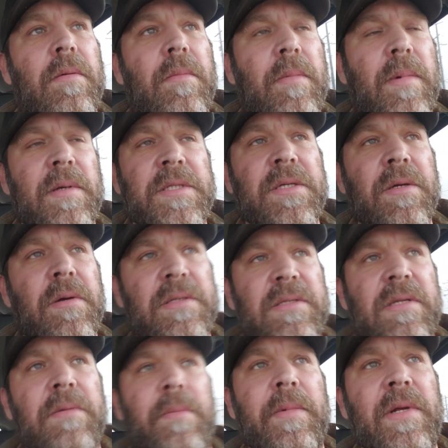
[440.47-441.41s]
But I was
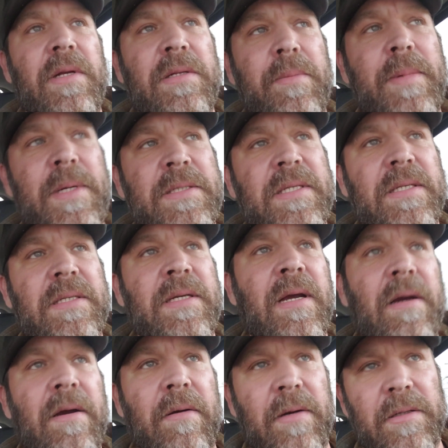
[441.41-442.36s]
told I was a domestic
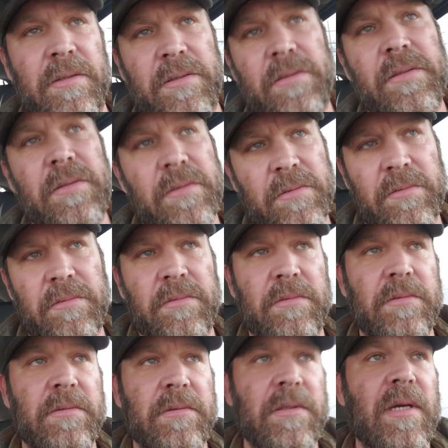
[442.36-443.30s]
terrorist.
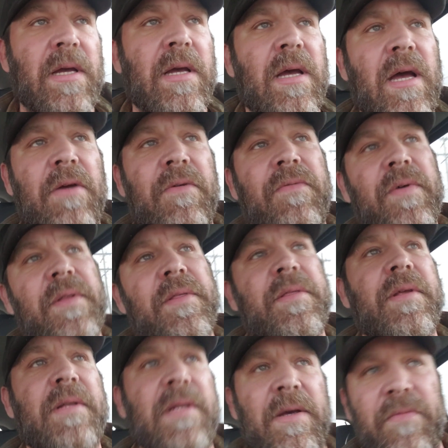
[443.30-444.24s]
I
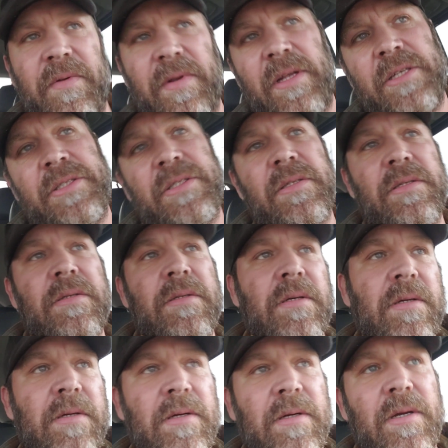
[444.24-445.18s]
fit the definition,
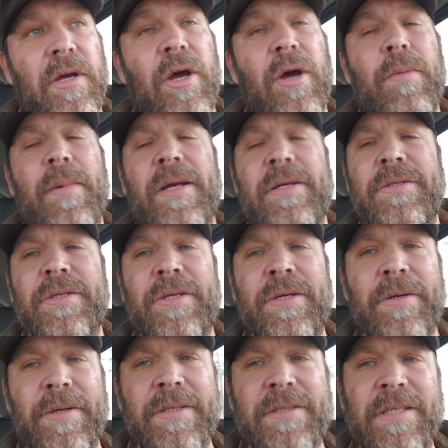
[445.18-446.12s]
Homeland
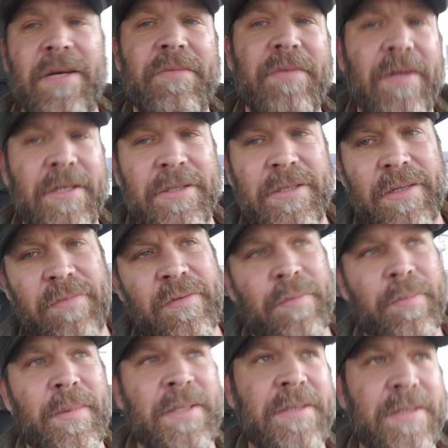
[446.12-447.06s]
Security's definition of
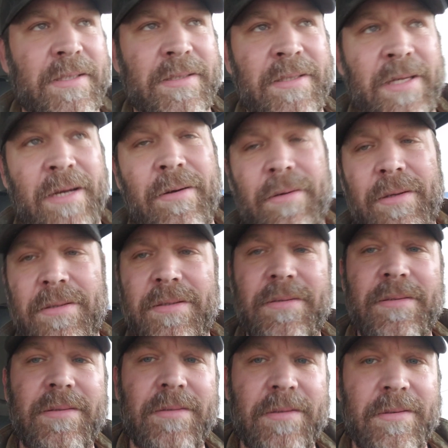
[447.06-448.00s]
domestic terrorist.